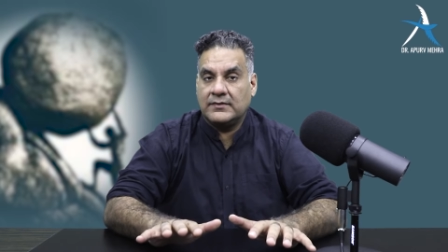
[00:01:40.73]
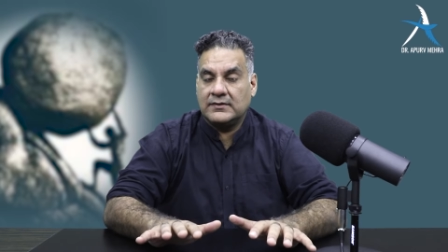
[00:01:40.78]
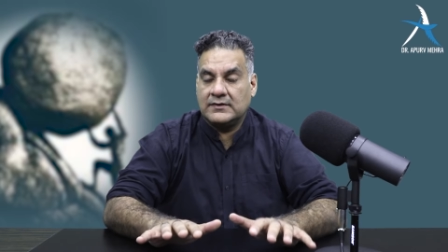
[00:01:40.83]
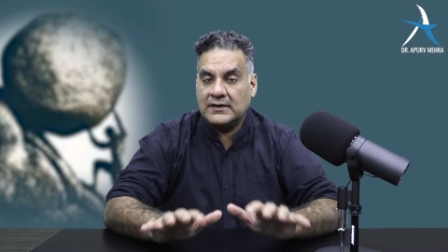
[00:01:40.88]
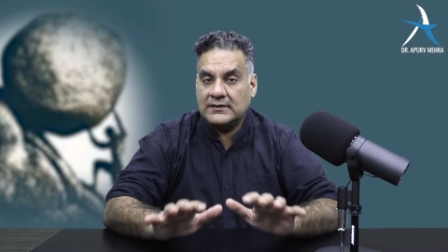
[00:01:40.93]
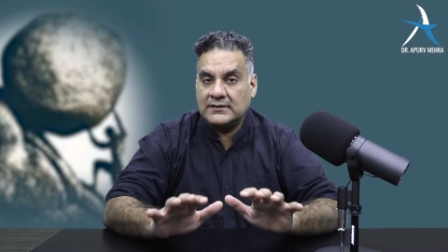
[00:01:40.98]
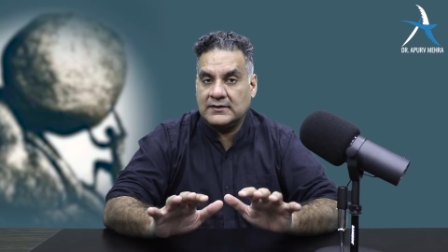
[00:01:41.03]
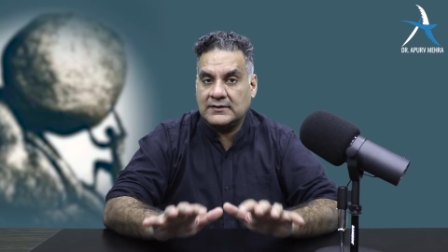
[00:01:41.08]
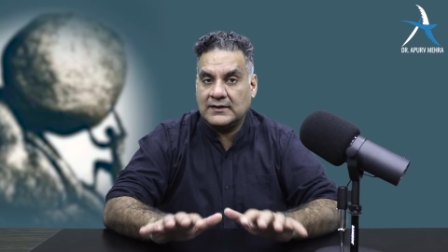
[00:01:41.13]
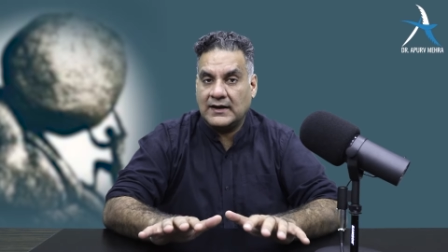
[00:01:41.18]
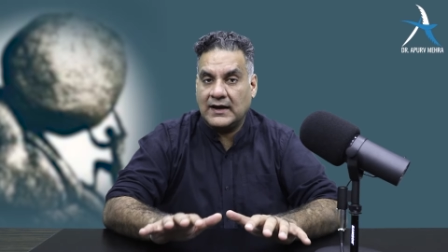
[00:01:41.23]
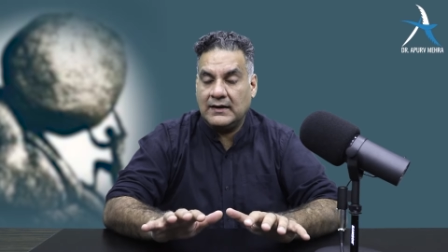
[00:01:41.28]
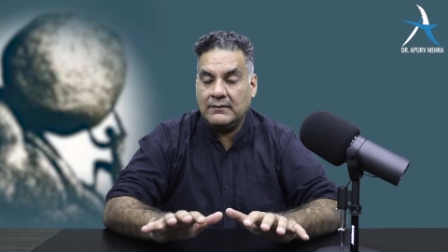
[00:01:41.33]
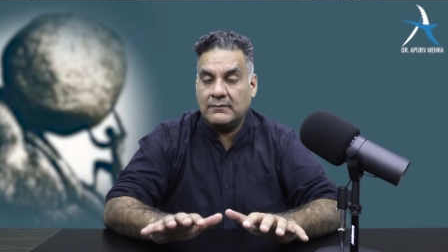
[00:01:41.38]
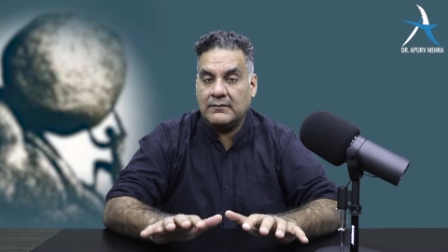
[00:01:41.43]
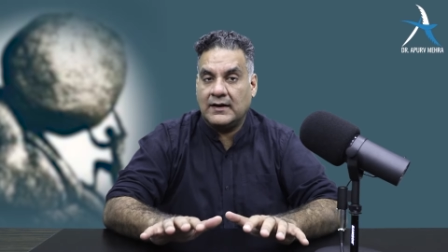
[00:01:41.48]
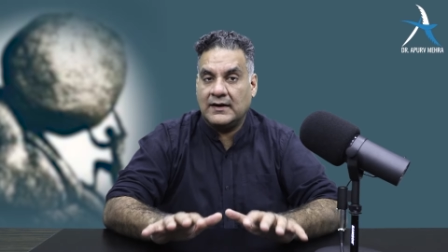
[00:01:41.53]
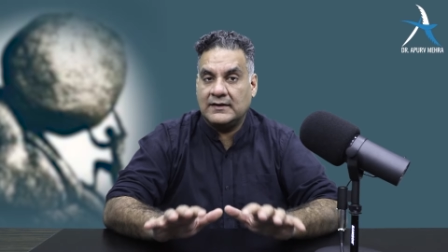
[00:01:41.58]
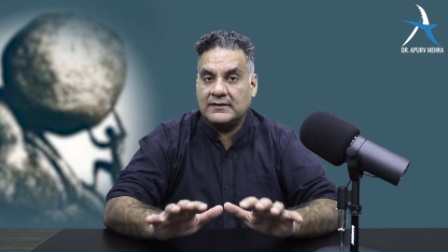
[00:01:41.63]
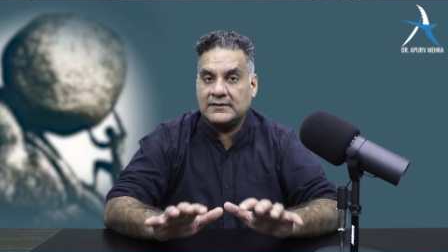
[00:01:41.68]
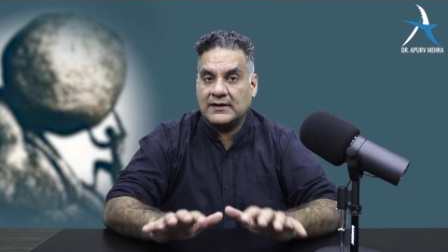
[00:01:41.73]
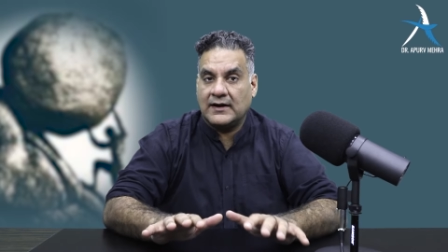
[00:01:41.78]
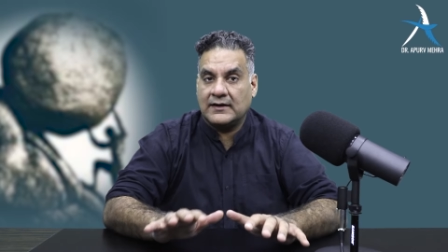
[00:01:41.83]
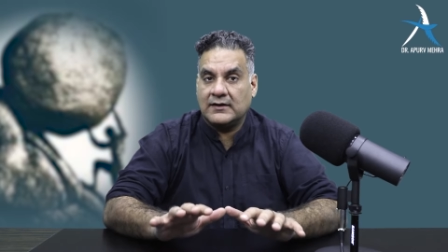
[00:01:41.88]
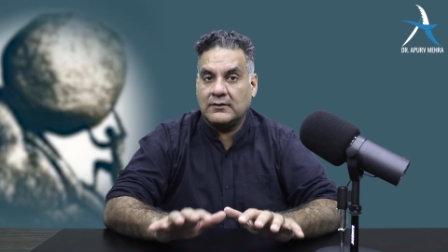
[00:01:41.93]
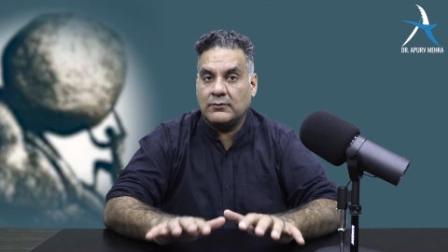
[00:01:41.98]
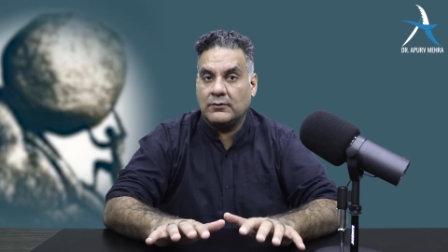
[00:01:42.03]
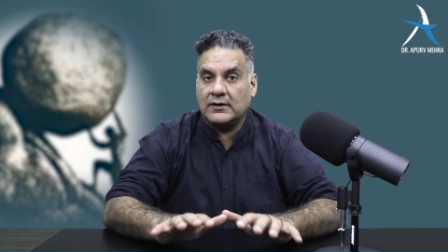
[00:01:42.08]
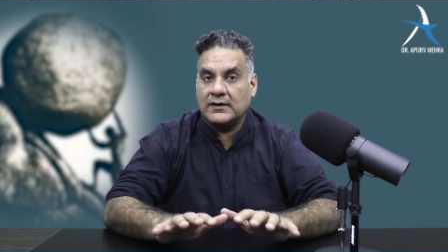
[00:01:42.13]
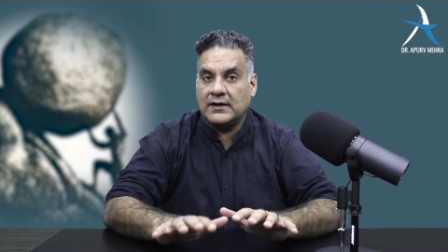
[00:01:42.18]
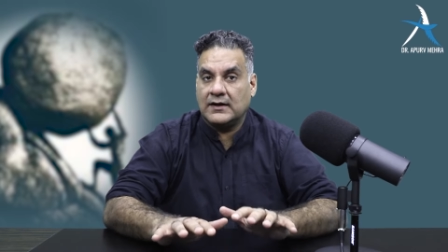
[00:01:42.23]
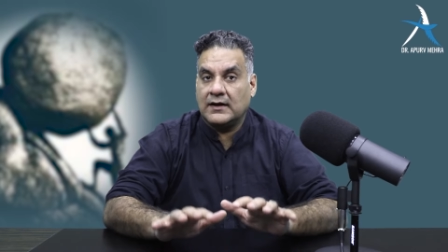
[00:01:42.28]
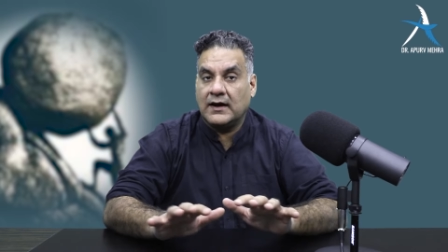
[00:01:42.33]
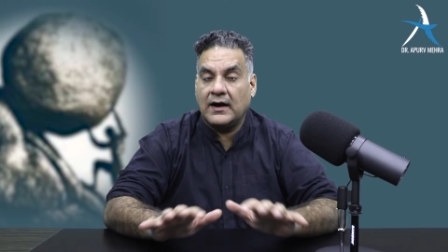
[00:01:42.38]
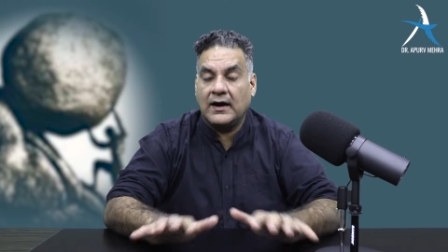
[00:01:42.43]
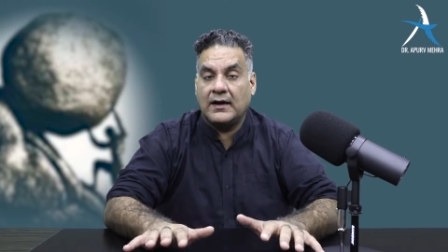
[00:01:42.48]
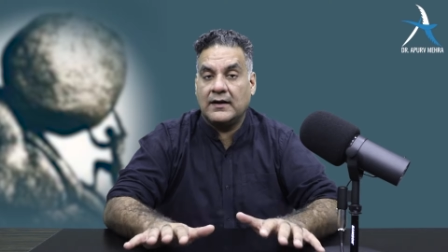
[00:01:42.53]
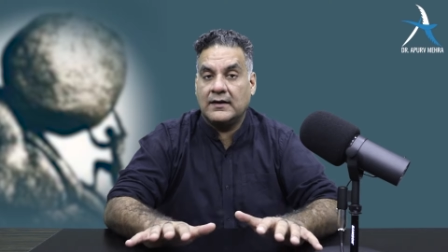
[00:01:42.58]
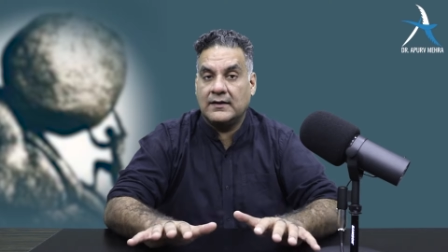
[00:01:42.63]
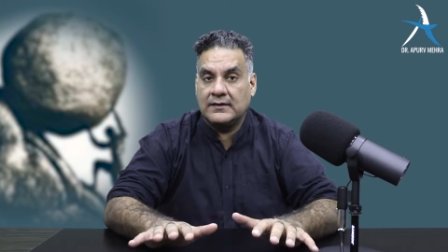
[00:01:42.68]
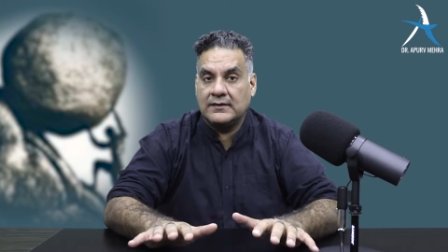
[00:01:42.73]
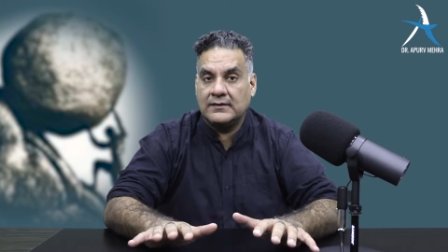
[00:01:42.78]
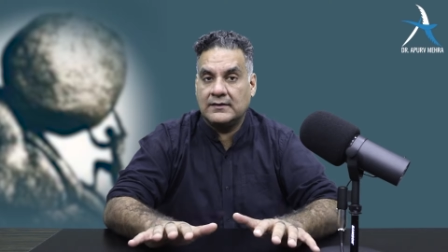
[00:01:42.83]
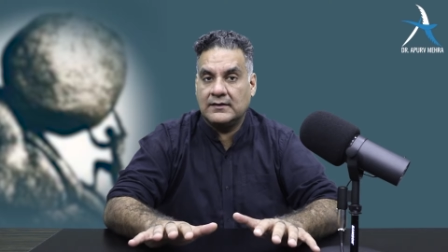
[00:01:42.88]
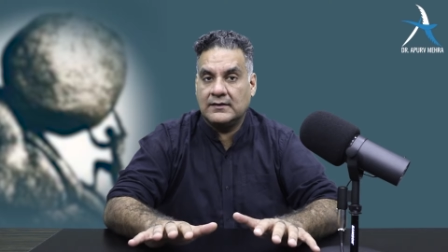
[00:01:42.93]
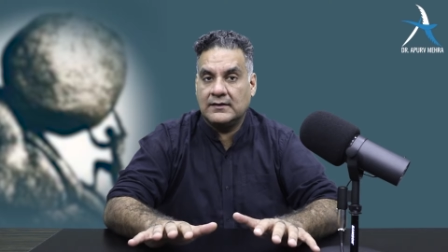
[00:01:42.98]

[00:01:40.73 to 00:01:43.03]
there's a time I started working hard.